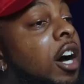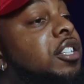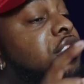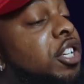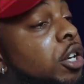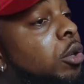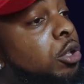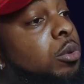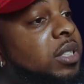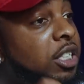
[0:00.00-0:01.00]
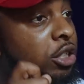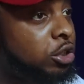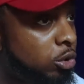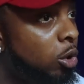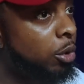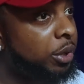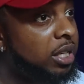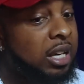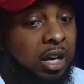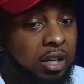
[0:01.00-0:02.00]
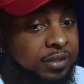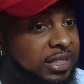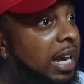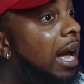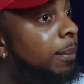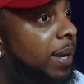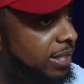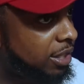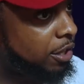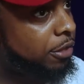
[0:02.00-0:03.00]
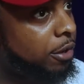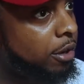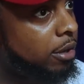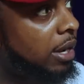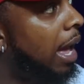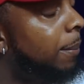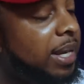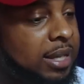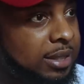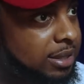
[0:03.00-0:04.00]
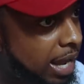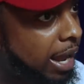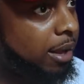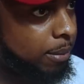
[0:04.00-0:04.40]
Until you see the story of John Metchie the third. I mean, damn.